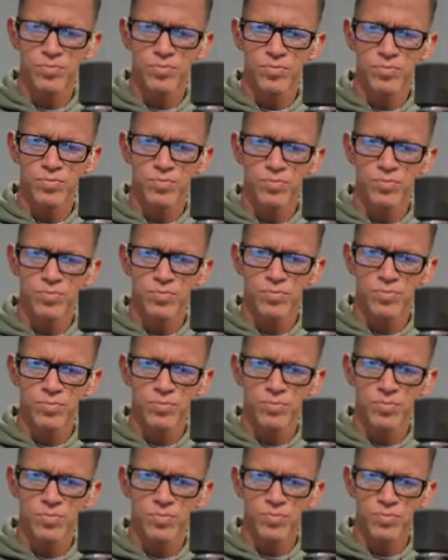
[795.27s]

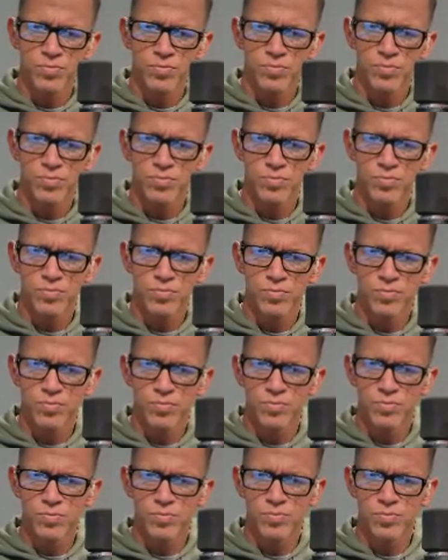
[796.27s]

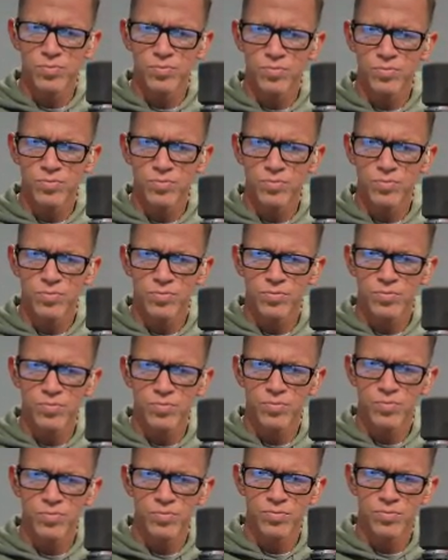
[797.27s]

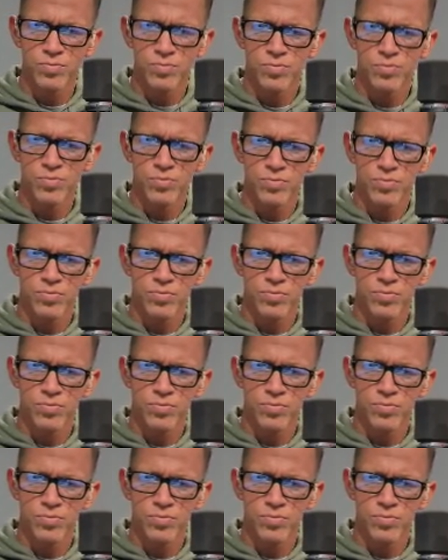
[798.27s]
(not speaking)